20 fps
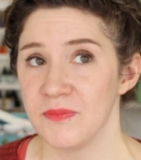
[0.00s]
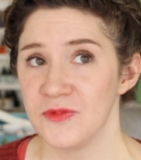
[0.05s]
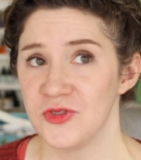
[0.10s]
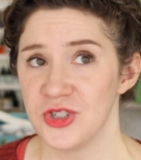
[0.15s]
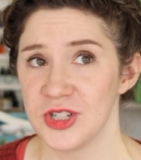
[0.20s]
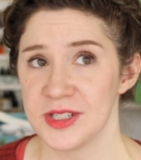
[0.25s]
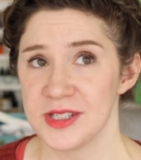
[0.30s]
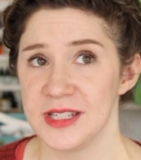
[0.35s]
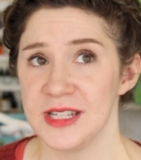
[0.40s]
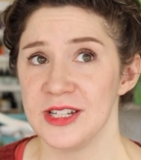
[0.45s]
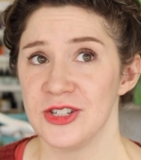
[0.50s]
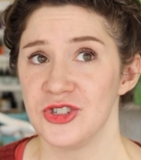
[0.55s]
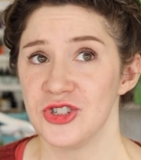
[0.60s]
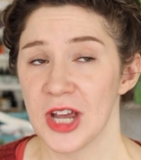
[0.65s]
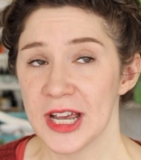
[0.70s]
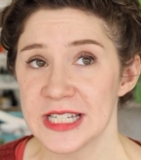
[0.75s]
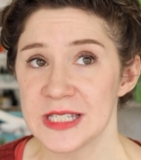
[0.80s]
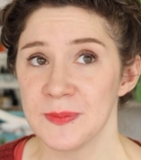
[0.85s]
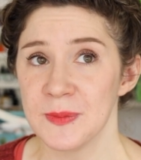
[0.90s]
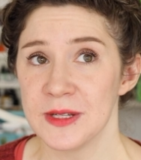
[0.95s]
just the
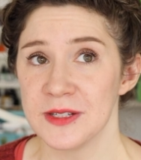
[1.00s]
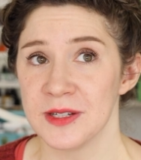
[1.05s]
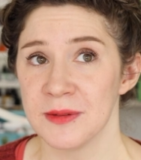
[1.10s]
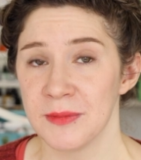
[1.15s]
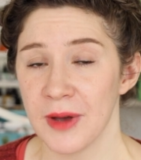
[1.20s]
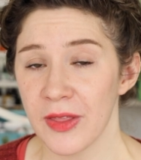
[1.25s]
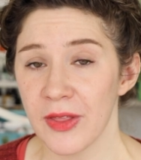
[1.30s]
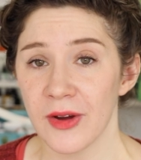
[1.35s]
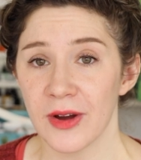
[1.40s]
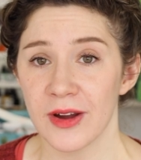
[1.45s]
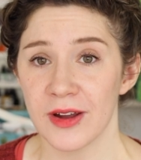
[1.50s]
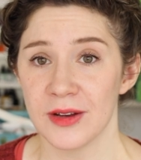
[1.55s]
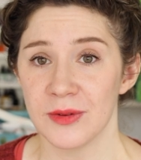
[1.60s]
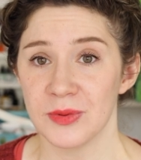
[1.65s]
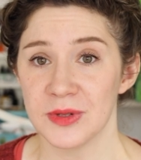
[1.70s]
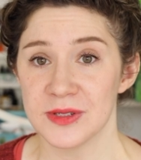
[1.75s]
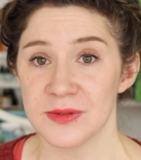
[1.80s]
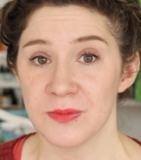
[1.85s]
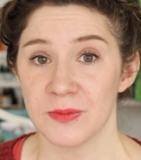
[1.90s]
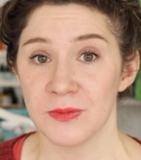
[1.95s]
adjustment to motherhood
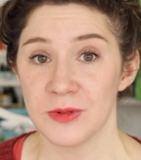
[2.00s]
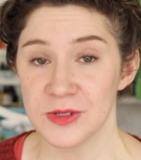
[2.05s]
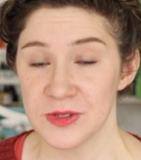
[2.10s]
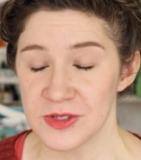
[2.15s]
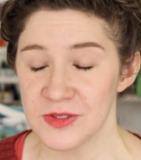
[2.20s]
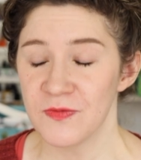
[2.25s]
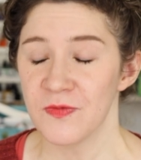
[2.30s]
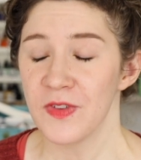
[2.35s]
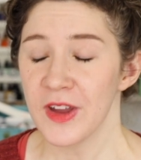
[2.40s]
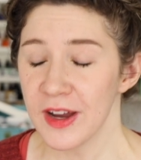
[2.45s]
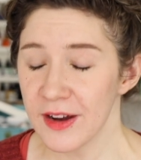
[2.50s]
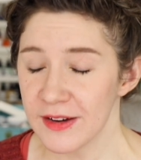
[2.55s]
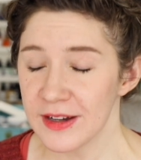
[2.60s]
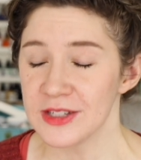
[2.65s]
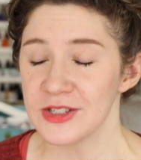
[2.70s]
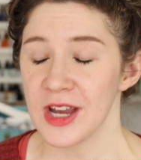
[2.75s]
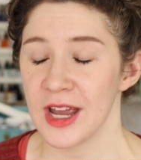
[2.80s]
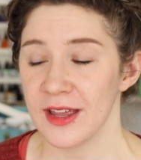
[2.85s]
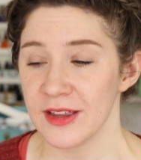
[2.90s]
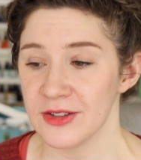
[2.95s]
was, was very
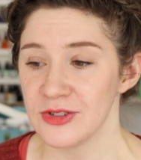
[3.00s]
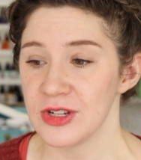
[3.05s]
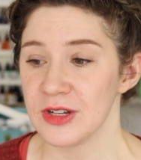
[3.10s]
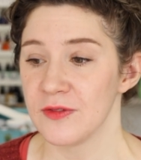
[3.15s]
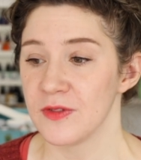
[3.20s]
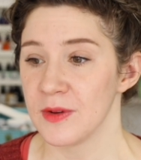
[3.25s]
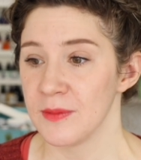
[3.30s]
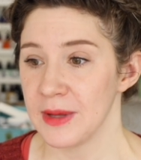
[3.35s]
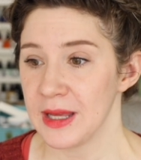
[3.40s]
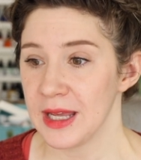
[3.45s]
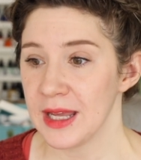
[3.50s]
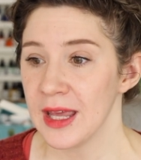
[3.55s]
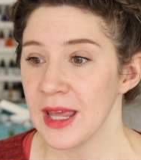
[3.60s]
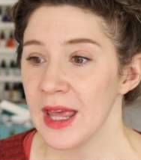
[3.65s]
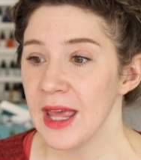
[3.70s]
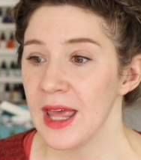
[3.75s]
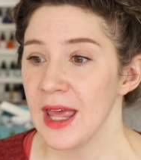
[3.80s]
challenging for me.